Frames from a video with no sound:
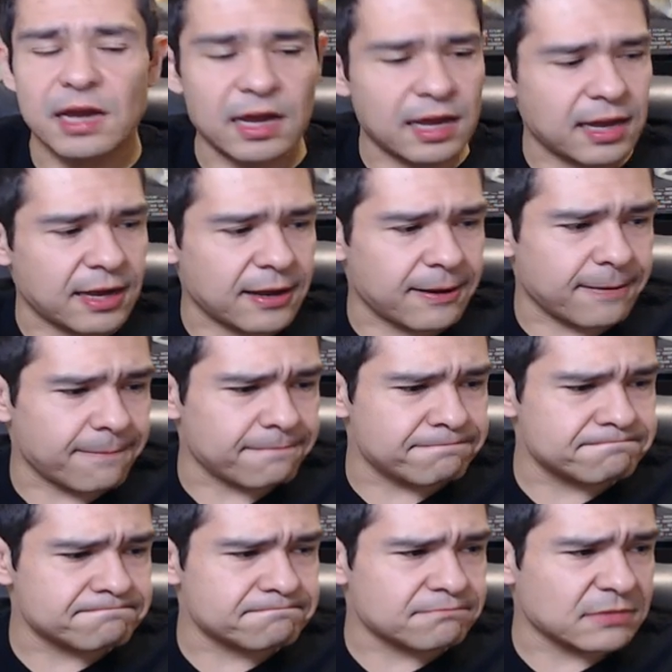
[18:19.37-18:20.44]

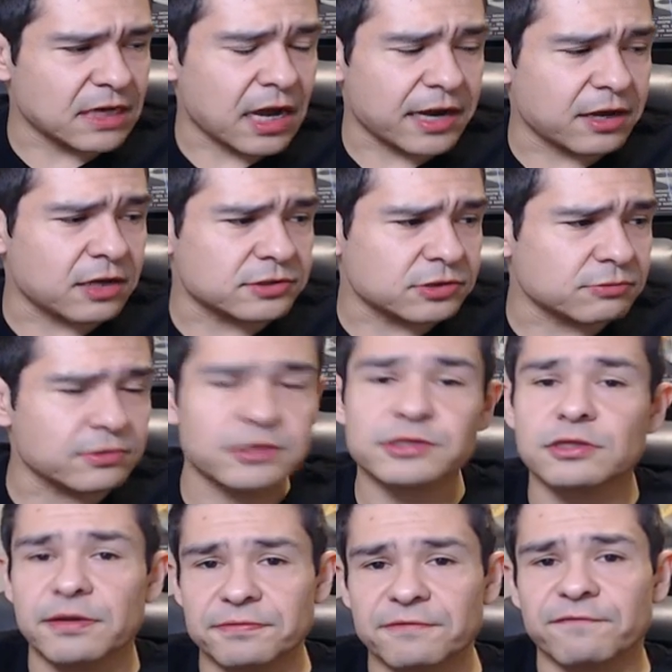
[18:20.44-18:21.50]
I also really
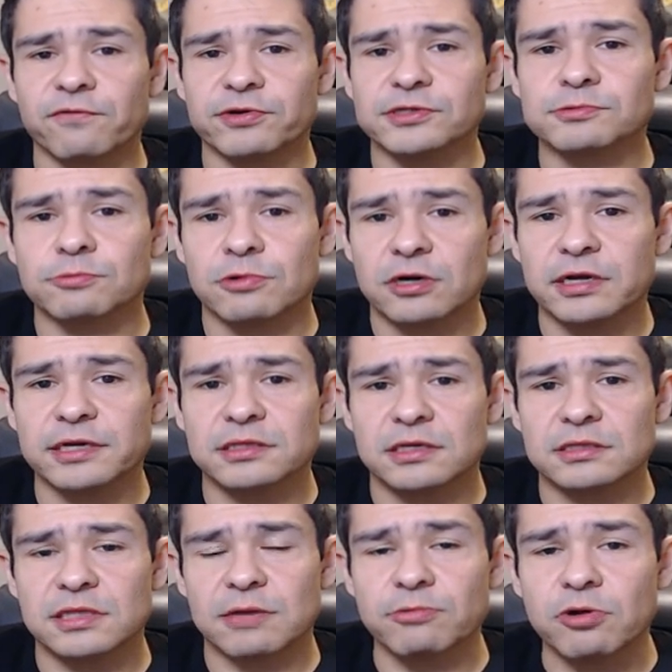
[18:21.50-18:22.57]
loved the voice work. I
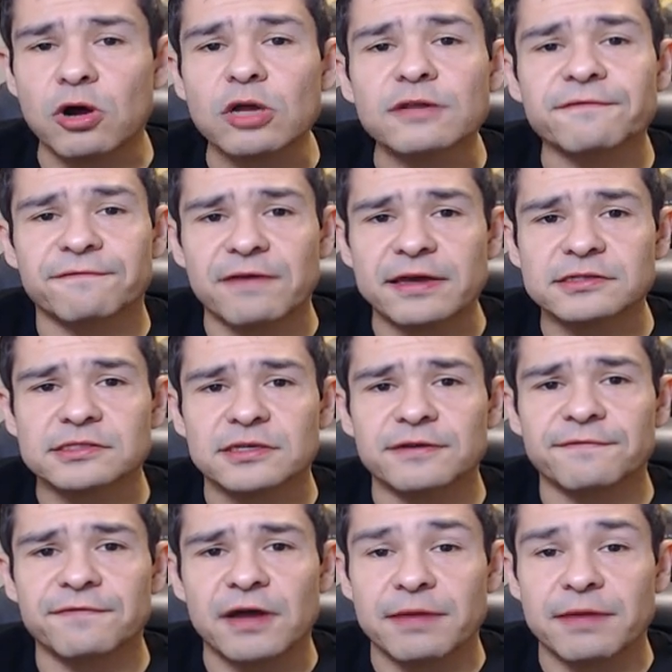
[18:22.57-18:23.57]
think they were all effective.